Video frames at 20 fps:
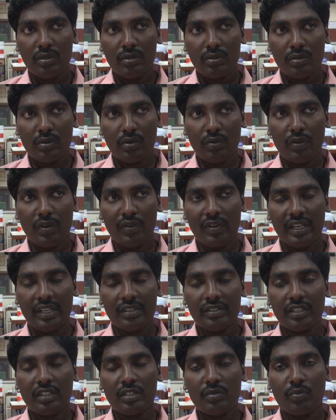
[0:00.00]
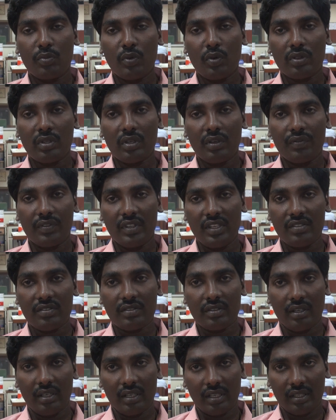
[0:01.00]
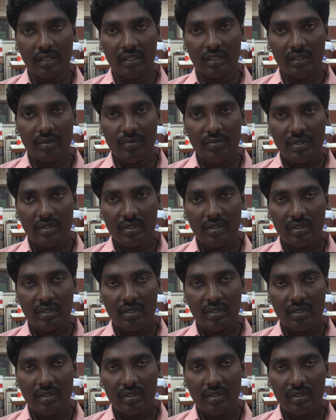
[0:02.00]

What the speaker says: So we will discuss both of these algorithms.